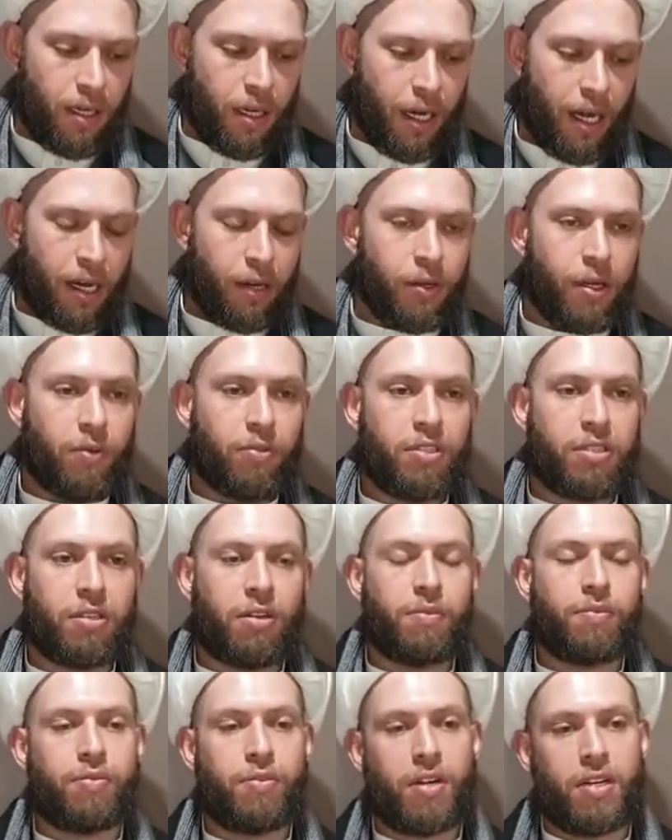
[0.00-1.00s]
how he was
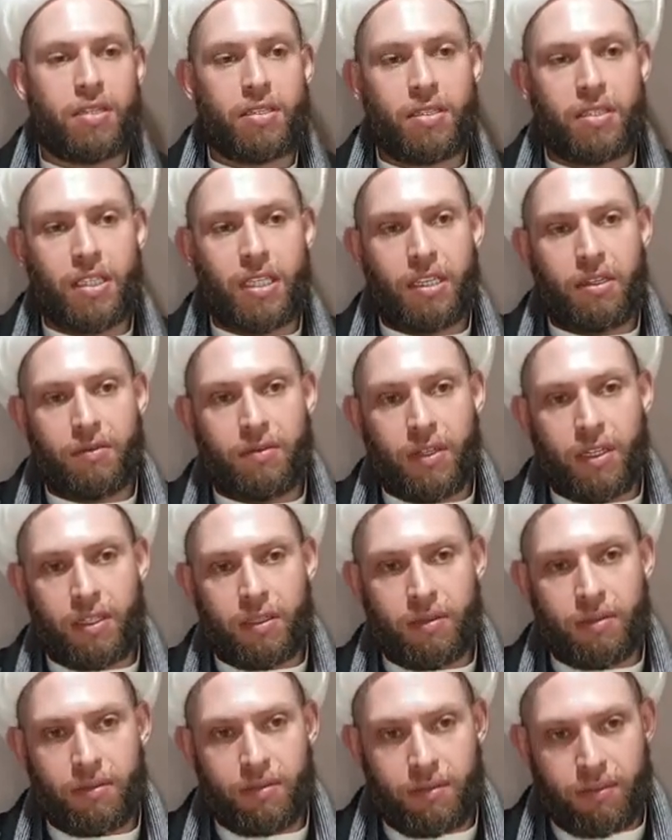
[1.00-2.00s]
oppressed
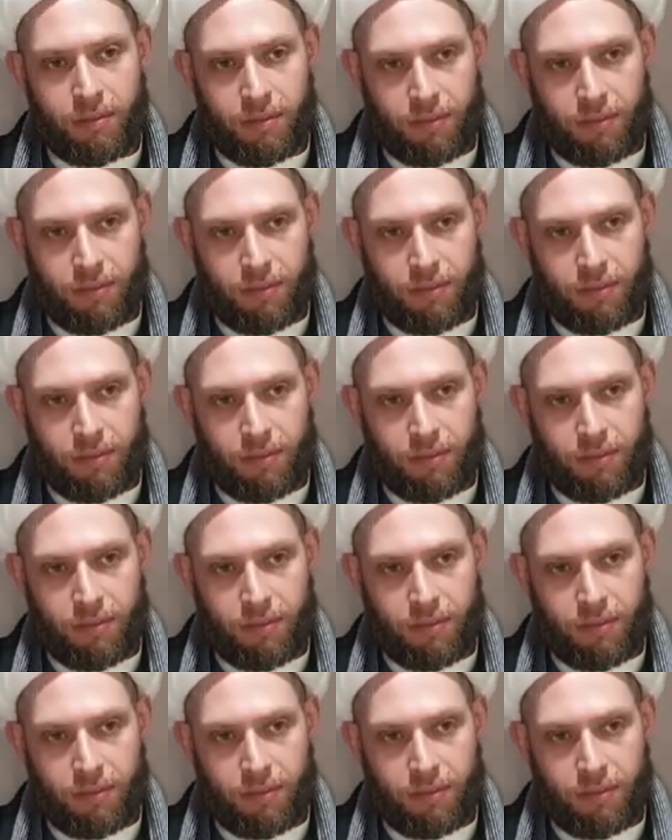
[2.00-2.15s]
even